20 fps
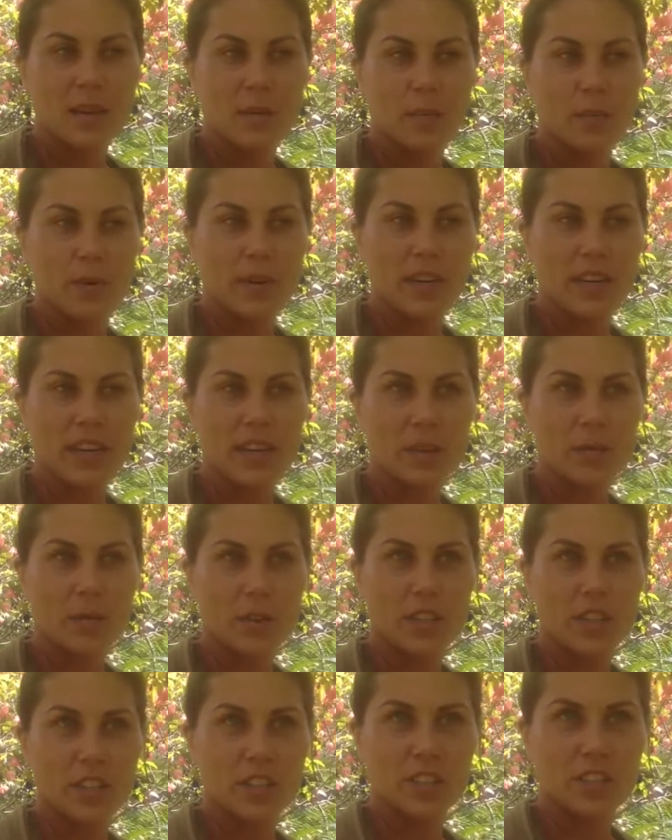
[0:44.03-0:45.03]
But
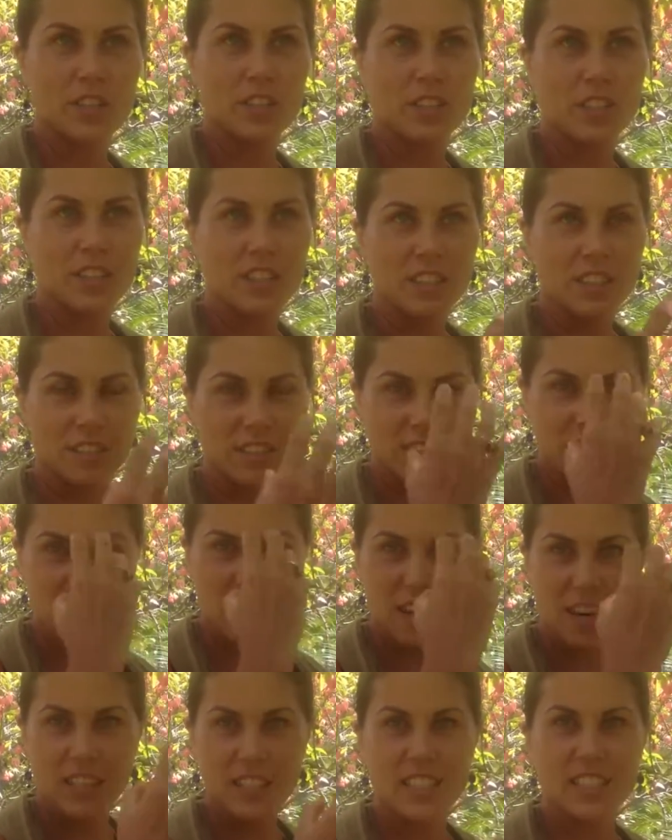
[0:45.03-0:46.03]
when there's this
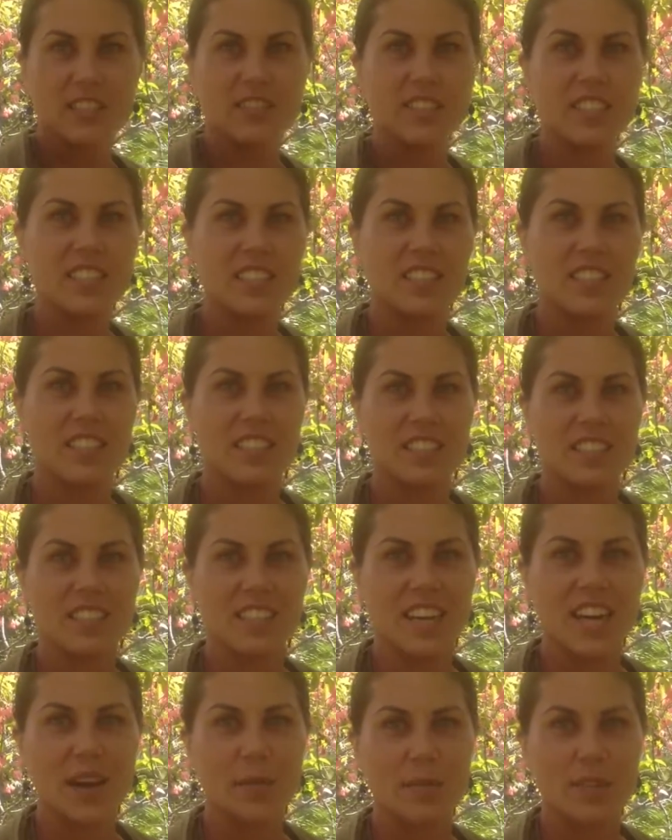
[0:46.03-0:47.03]
cognitive dissonance
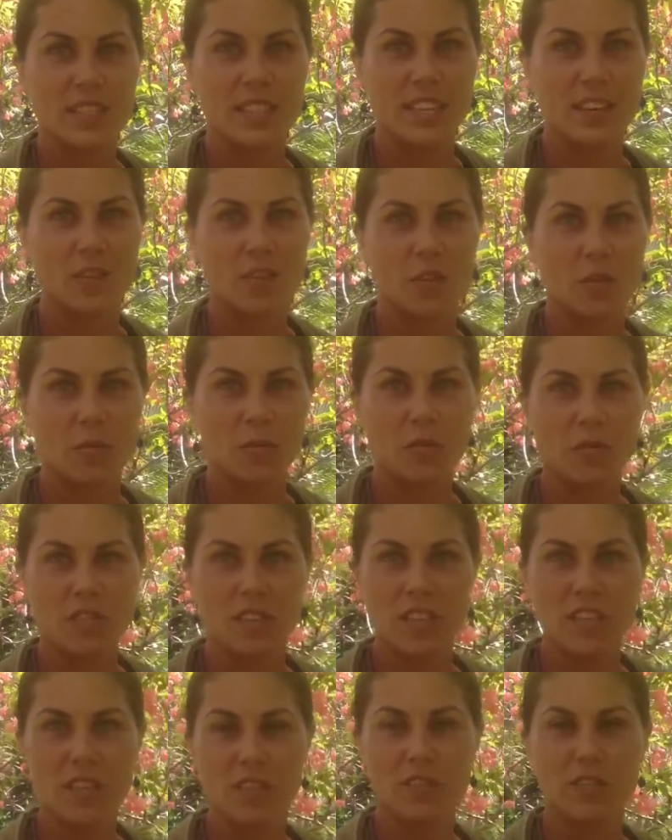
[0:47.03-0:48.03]
that happens at home. You
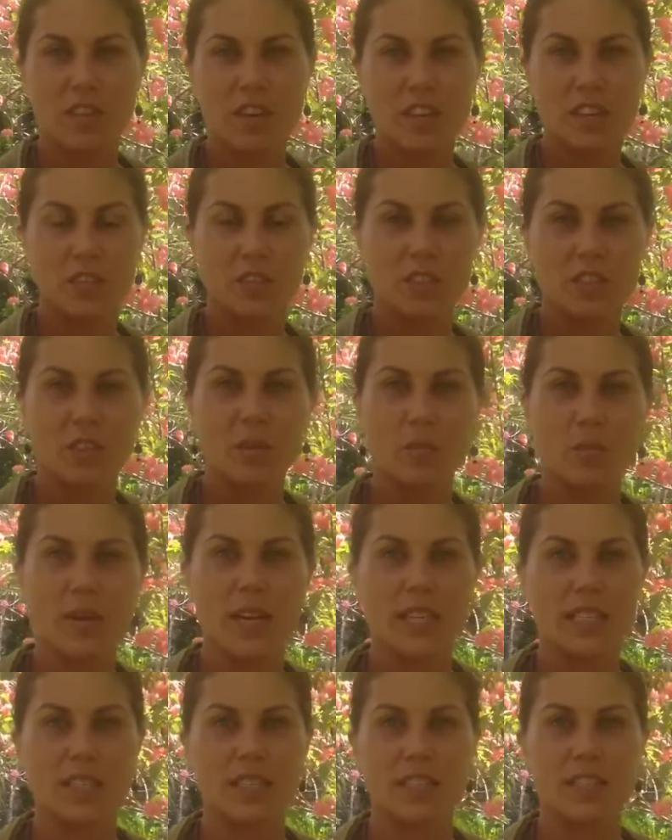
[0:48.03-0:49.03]
think you follow certain
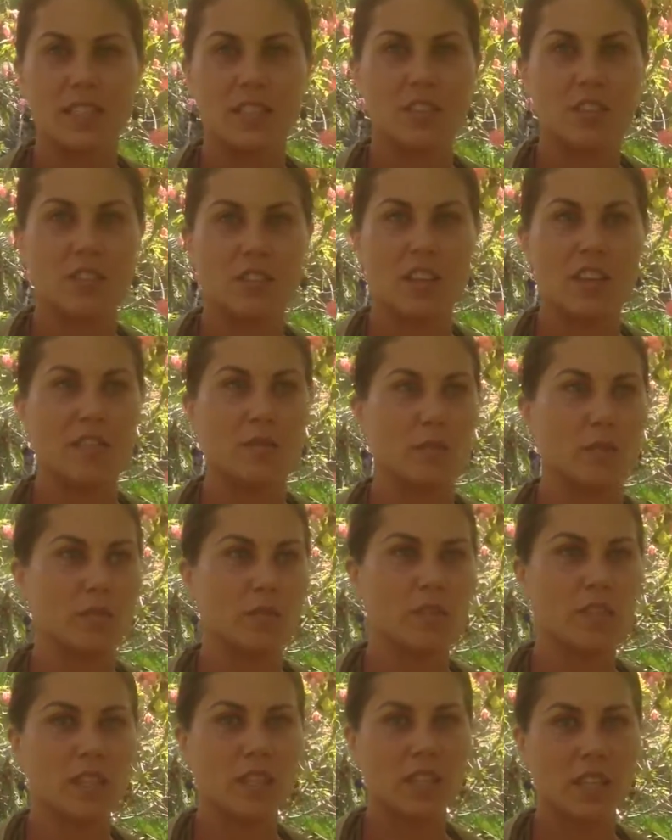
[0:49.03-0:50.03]
practices in your life, but
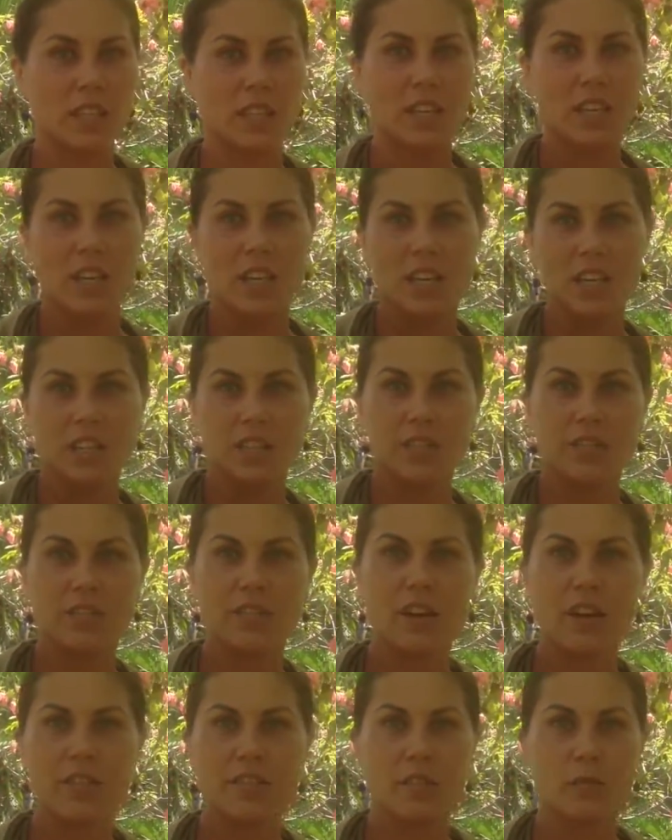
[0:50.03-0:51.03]
really you're
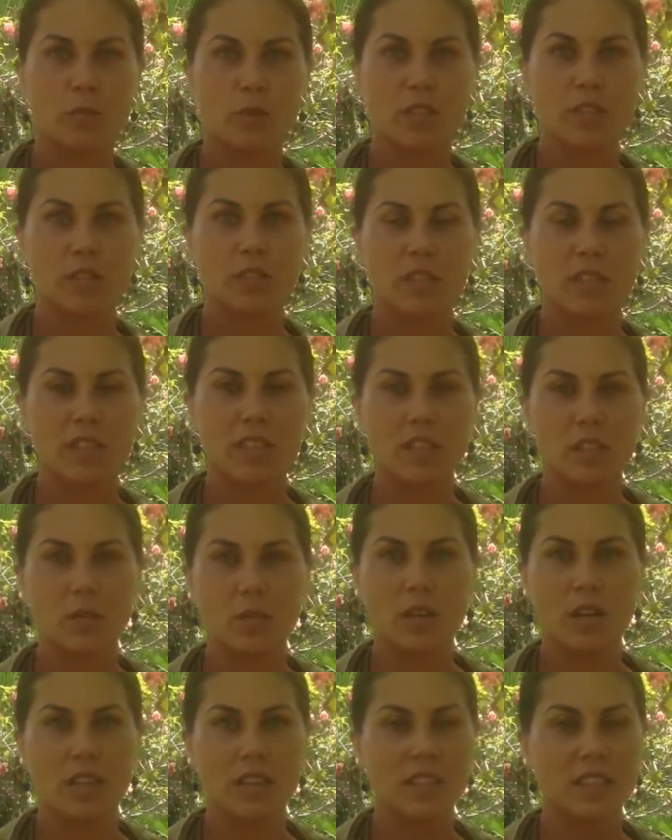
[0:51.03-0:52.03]
far from where you think you
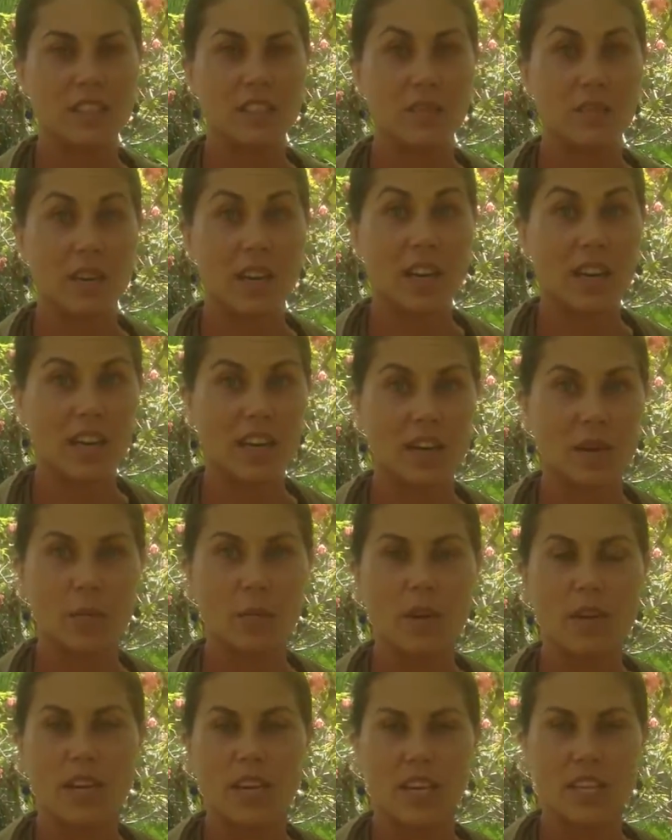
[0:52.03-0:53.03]
are, at least I am,
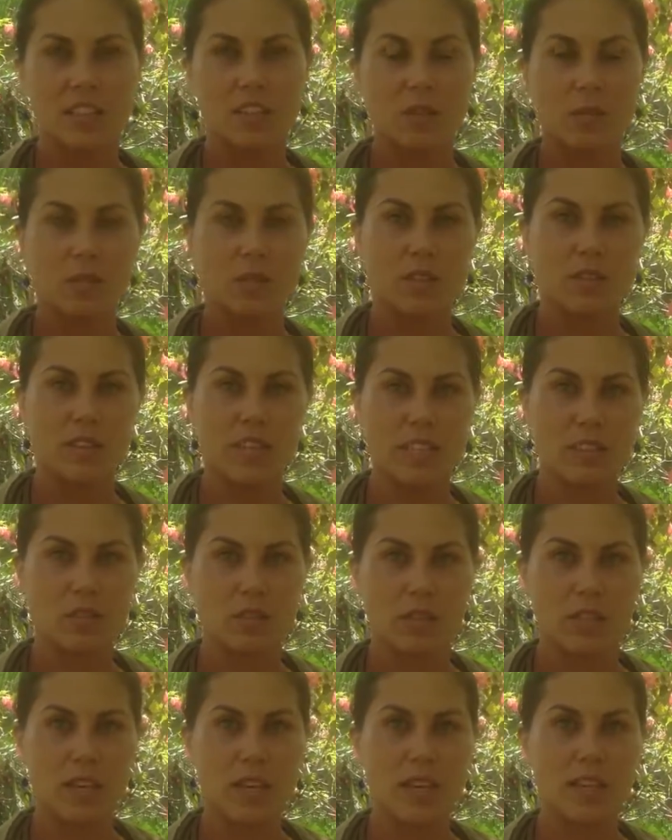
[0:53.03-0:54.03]
in terms of
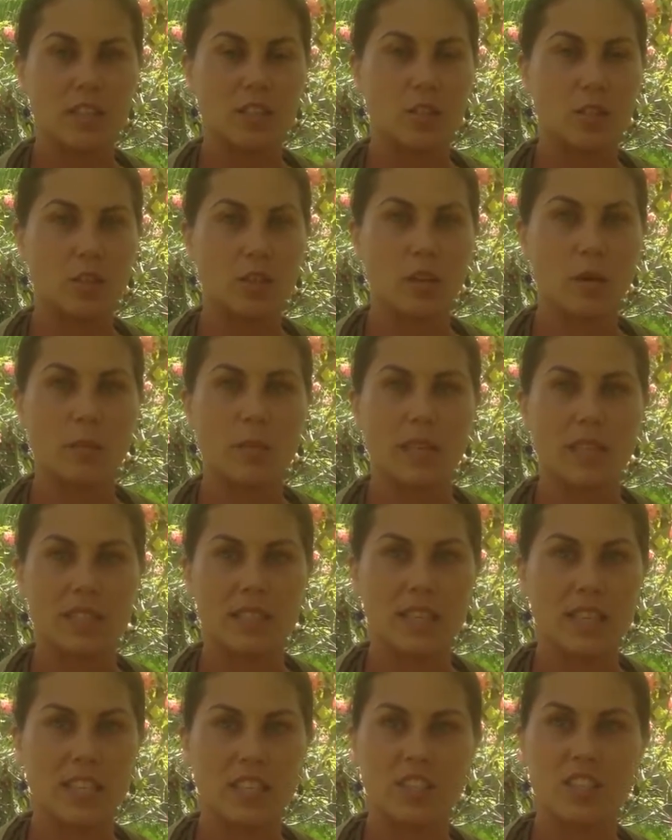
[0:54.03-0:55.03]
exercise, yoga,
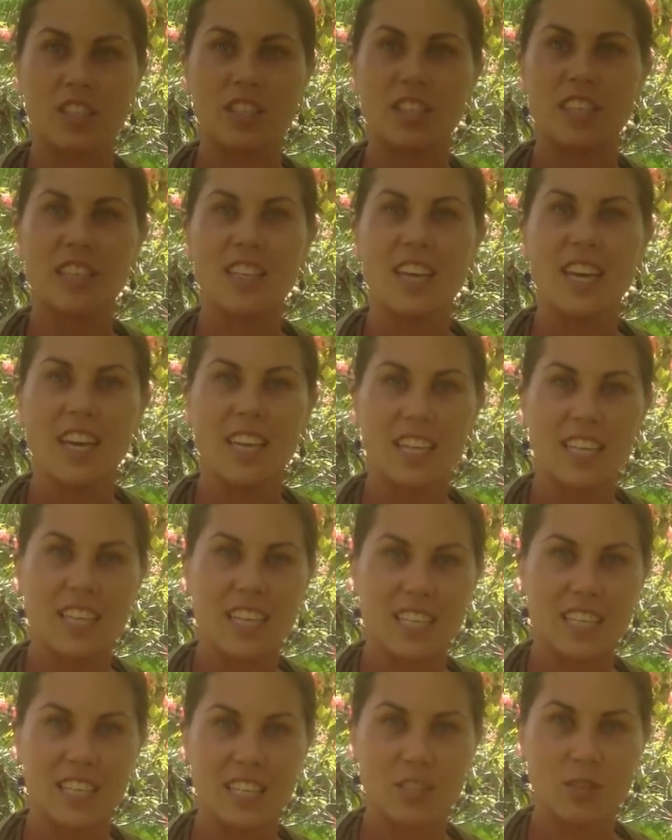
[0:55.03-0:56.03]
meditation,
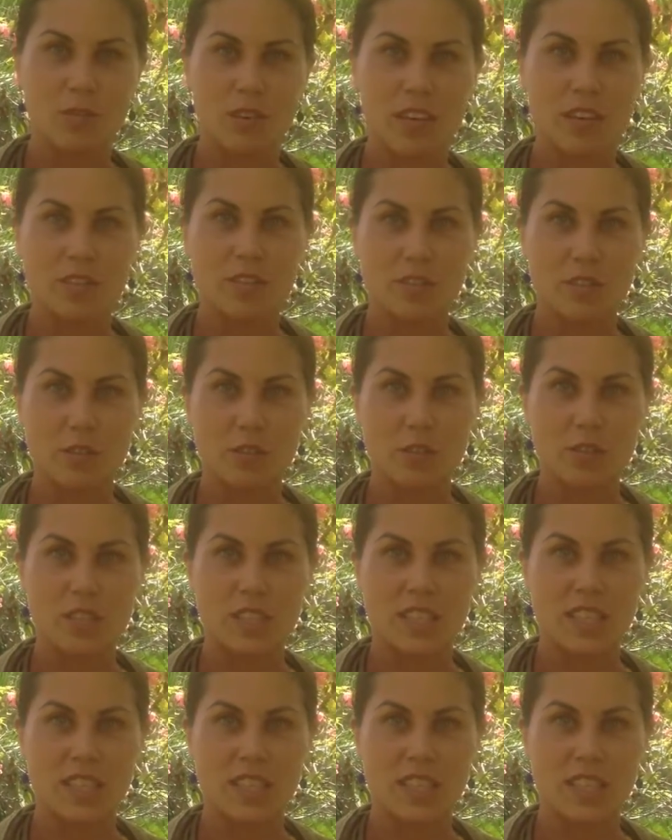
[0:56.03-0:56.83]
eating the right foods.